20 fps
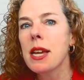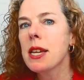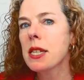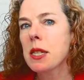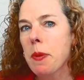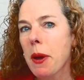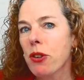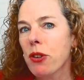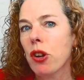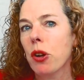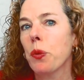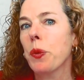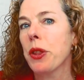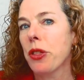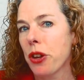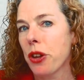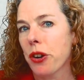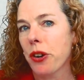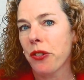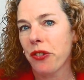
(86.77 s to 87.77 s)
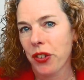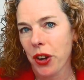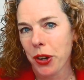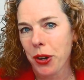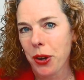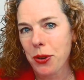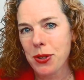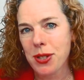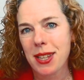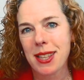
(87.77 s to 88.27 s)
special with your
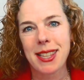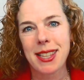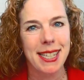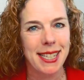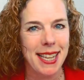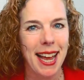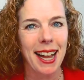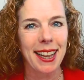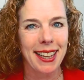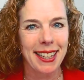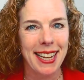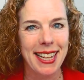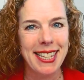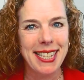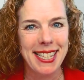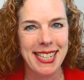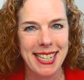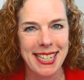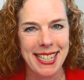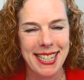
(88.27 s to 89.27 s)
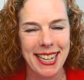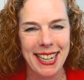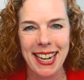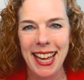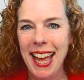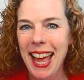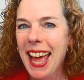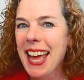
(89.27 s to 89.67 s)
photos this holiday season.